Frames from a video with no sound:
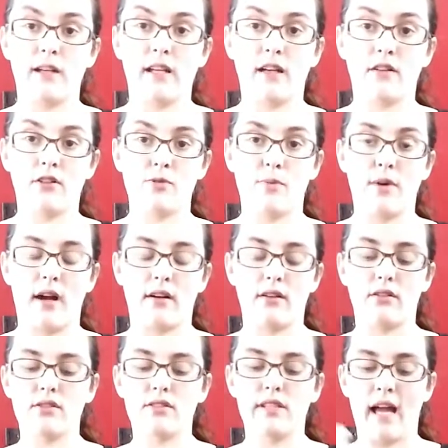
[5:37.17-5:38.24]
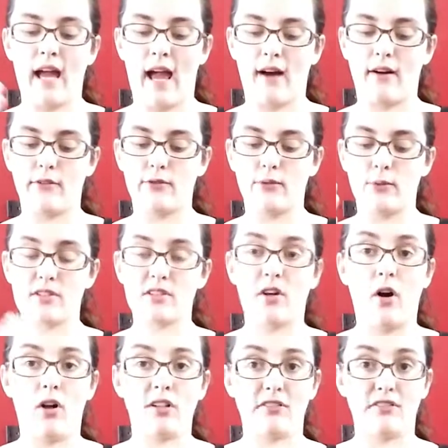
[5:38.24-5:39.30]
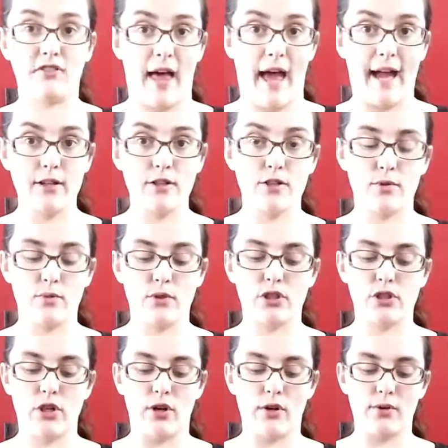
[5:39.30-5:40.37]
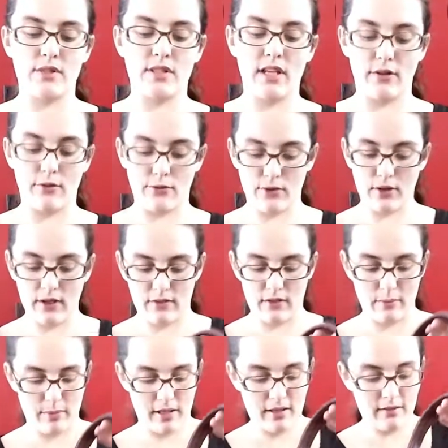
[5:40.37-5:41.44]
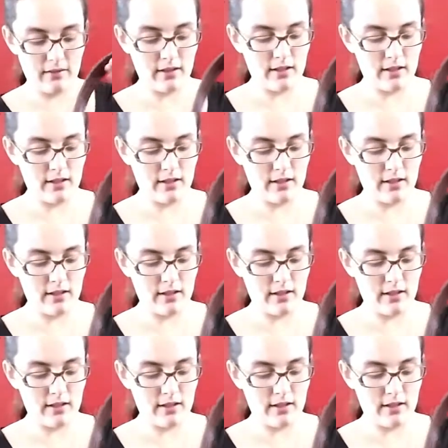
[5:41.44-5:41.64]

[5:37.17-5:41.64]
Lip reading: English bridles have what's called a flash, which goes in front of the bit.